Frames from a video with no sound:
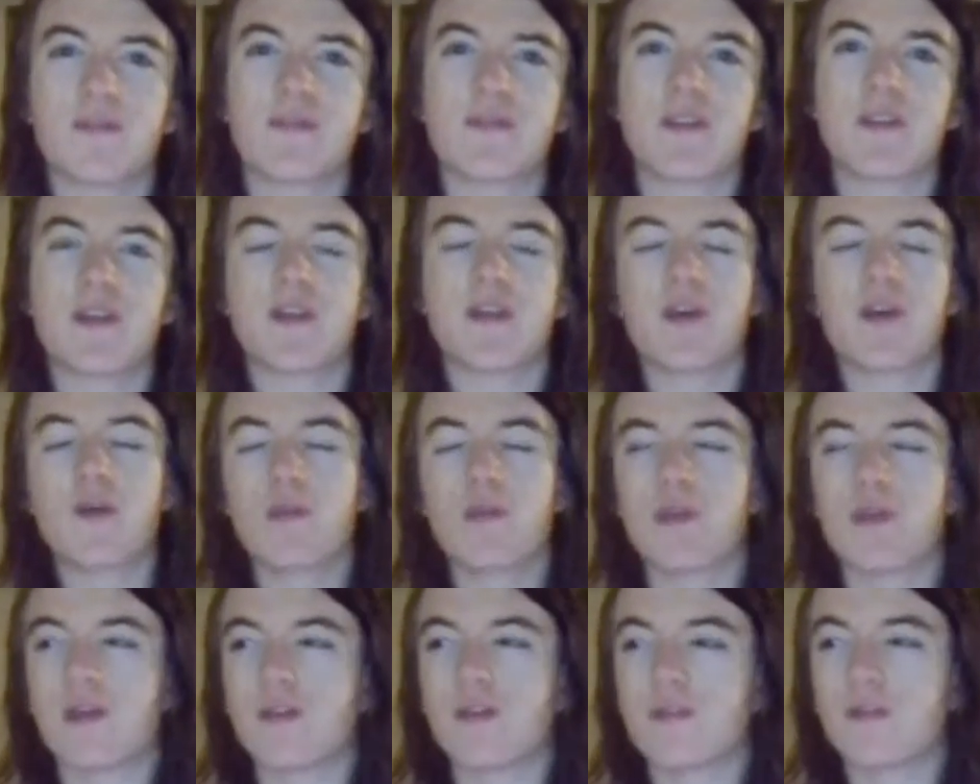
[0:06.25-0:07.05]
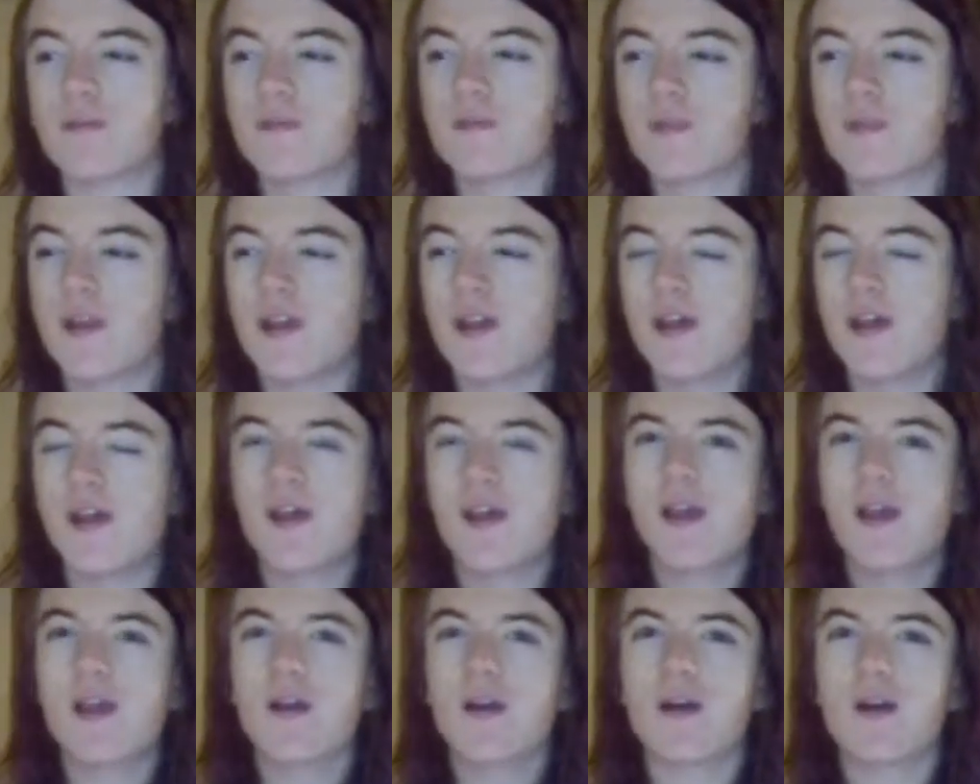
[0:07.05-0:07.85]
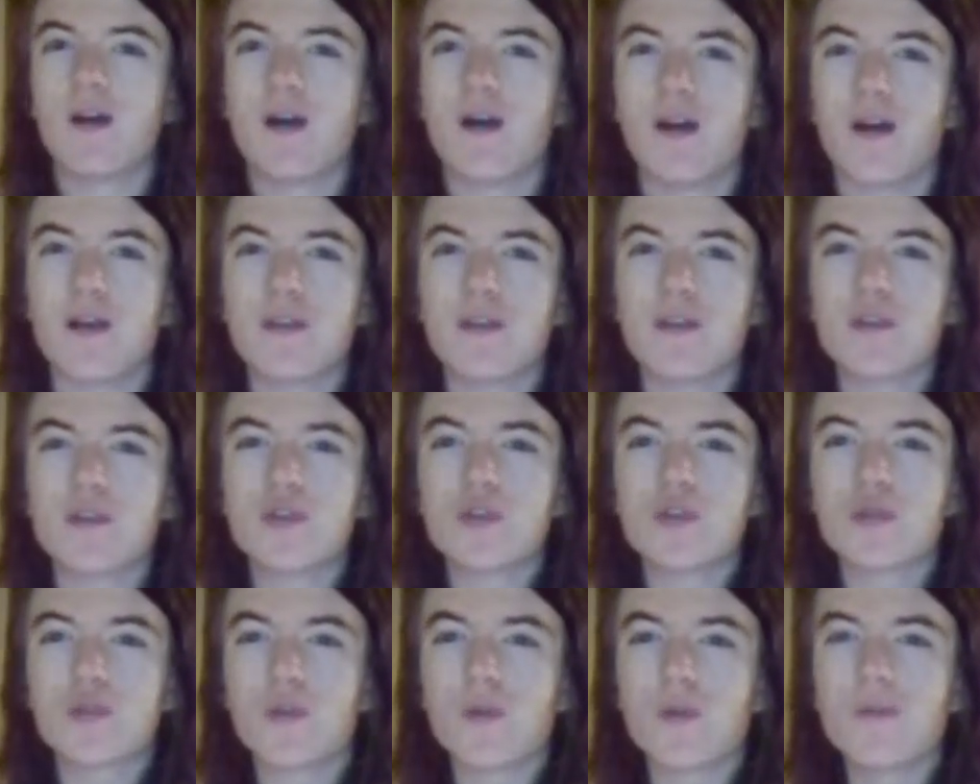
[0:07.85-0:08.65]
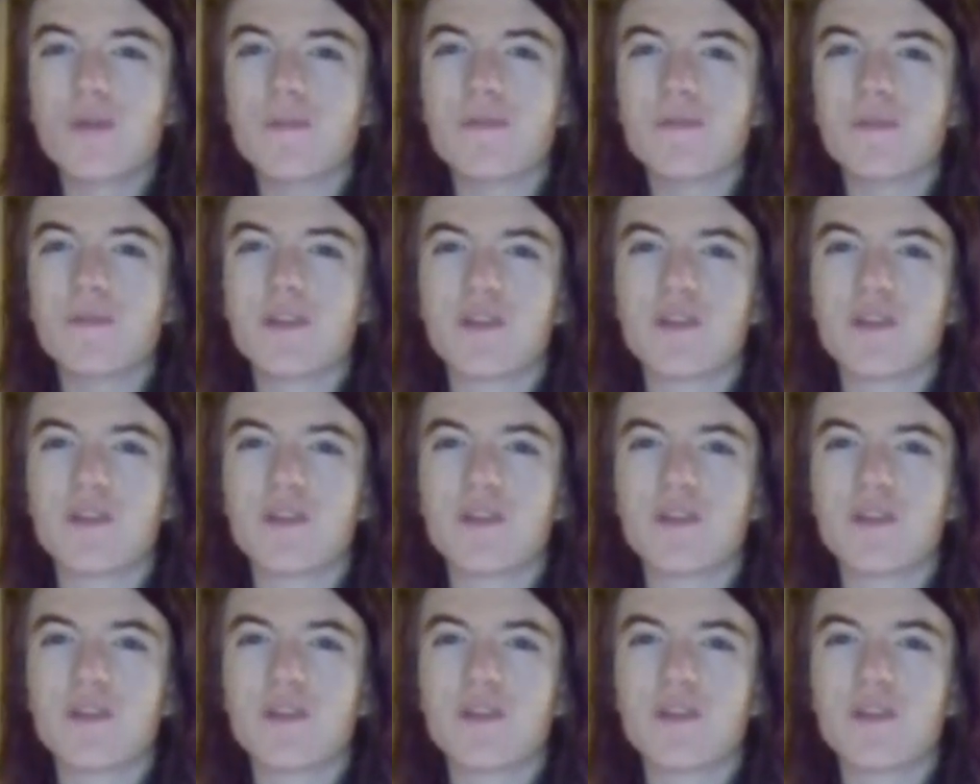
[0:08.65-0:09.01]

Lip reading: video than usual.